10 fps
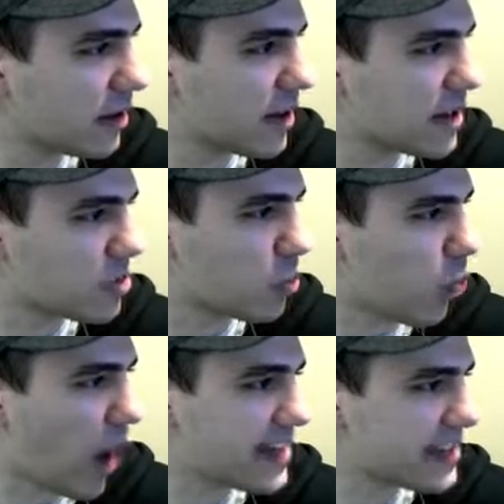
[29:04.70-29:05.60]
It's
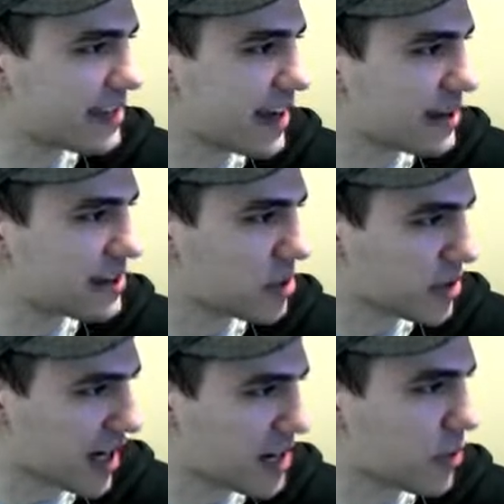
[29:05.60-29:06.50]
Wednesday. So
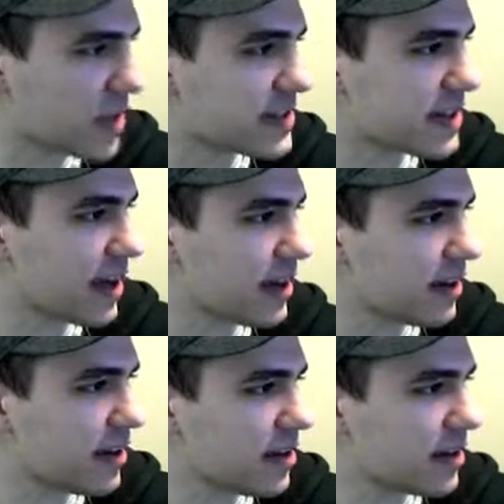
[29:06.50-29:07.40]
today's Wednesday,
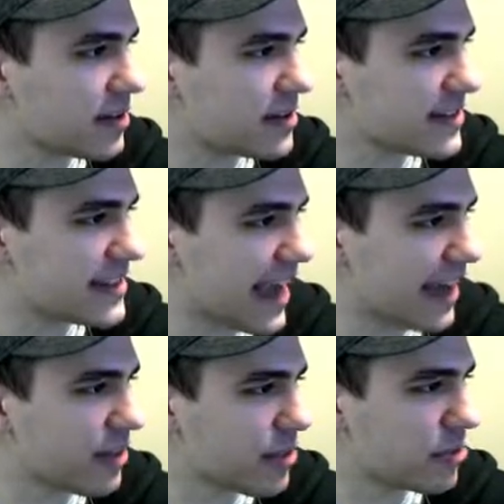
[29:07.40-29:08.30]

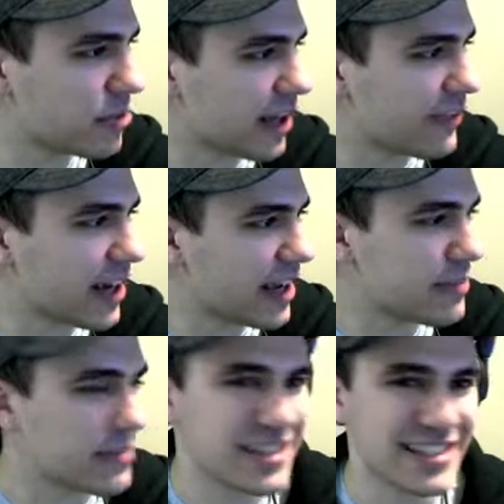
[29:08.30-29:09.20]
10 through 11
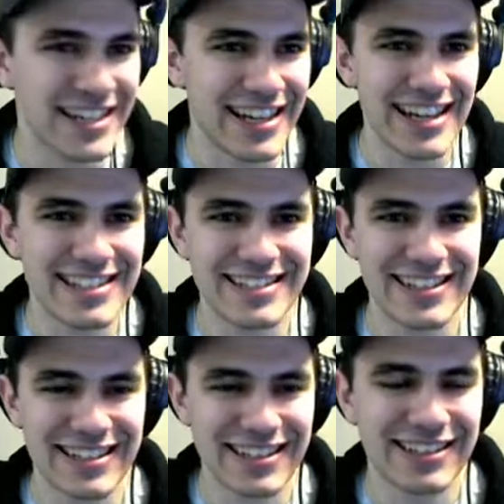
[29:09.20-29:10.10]
a.m.
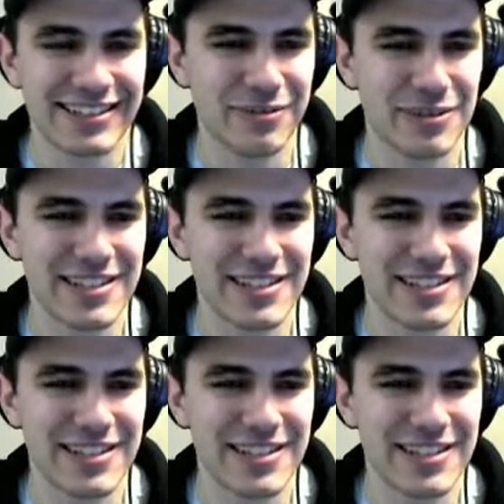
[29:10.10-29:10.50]
CST. What's